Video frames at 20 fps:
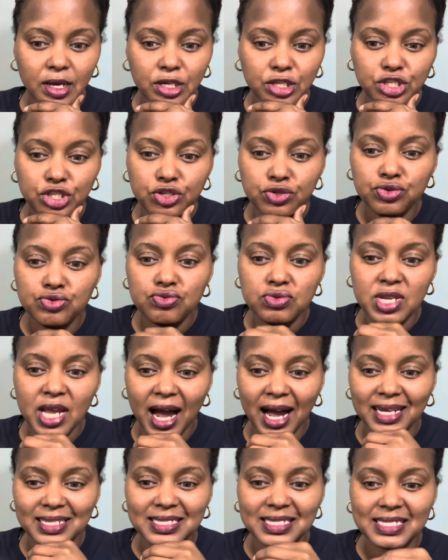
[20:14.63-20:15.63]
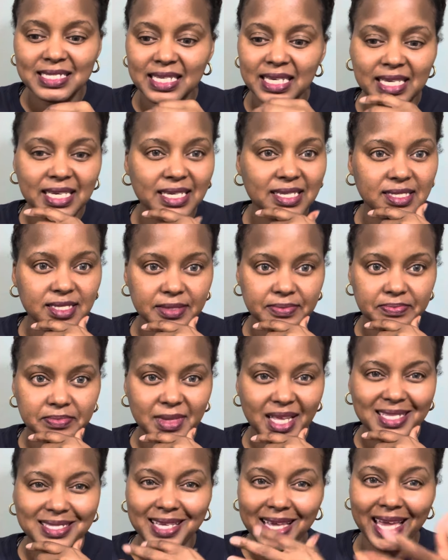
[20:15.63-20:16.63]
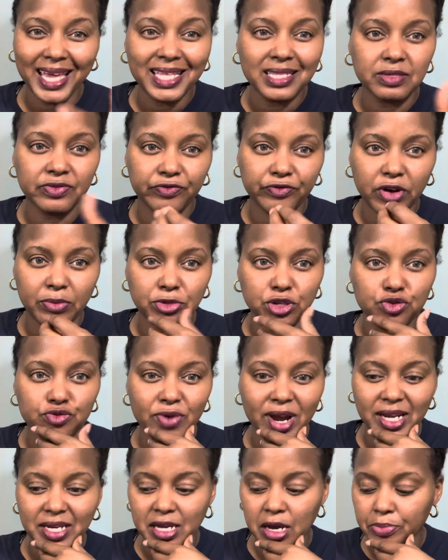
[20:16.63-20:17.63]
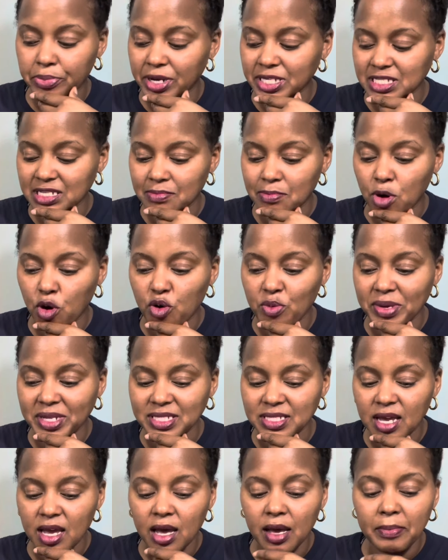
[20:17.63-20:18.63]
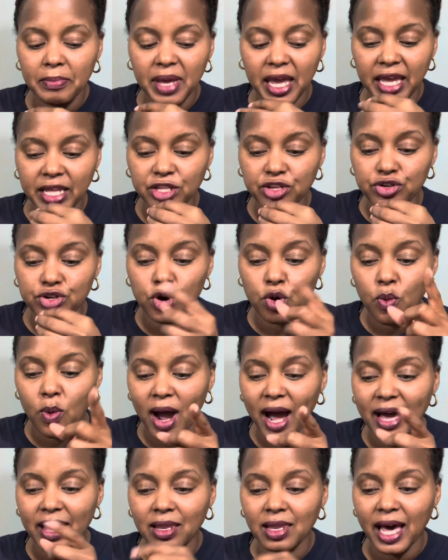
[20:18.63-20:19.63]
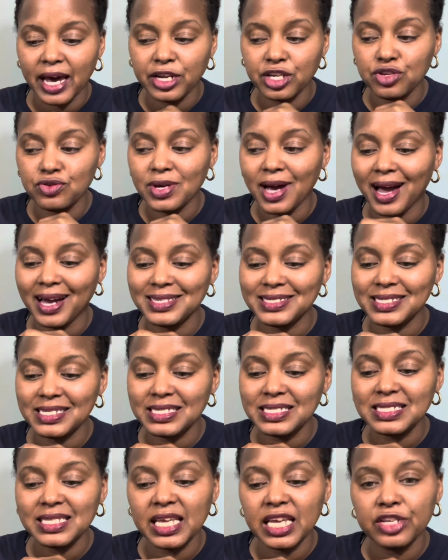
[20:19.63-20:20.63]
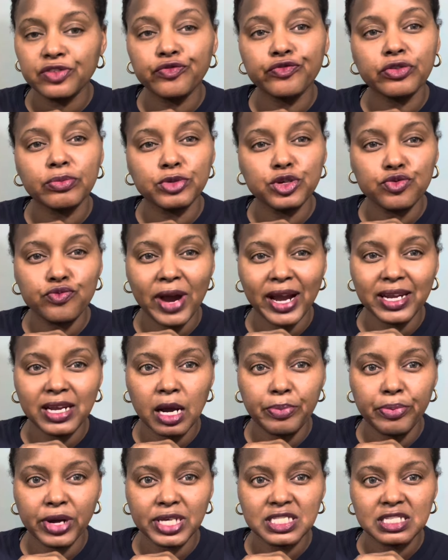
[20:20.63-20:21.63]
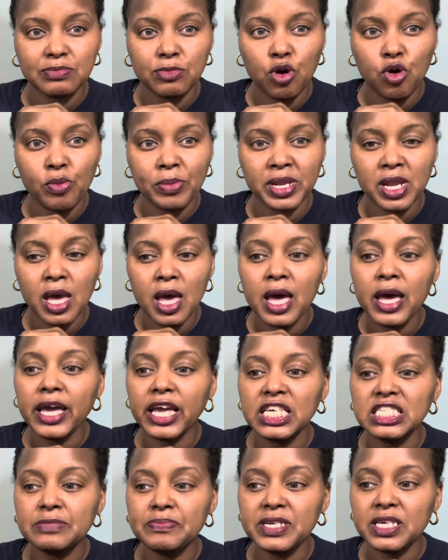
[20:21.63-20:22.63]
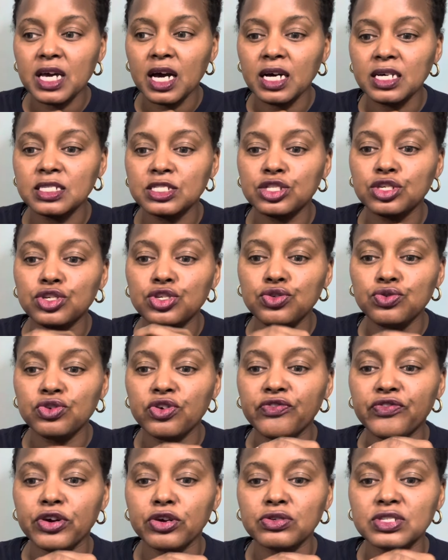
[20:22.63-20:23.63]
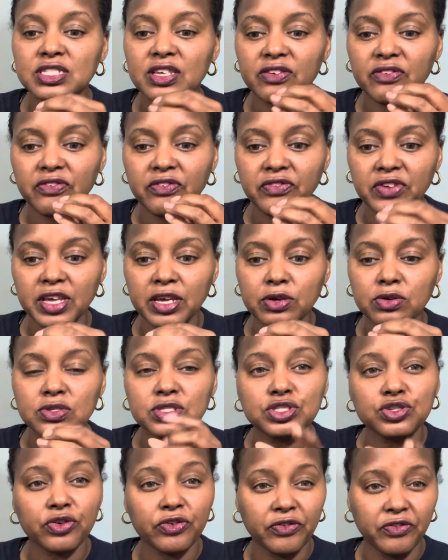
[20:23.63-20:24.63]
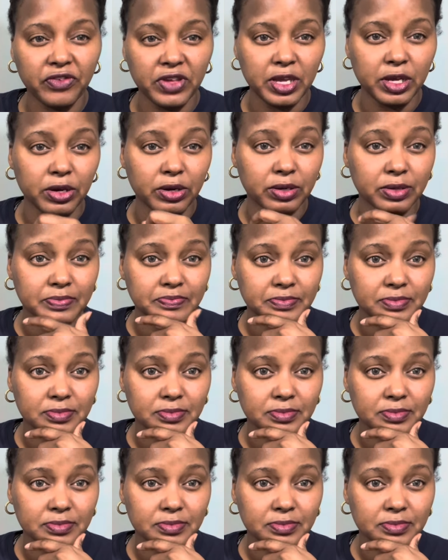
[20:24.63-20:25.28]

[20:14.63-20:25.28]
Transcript: You do not see it. It's hidden from you right now, present moment. And you know why a lot of you guys, this is hidden from you right now, present moment, is because the universe feels your fear.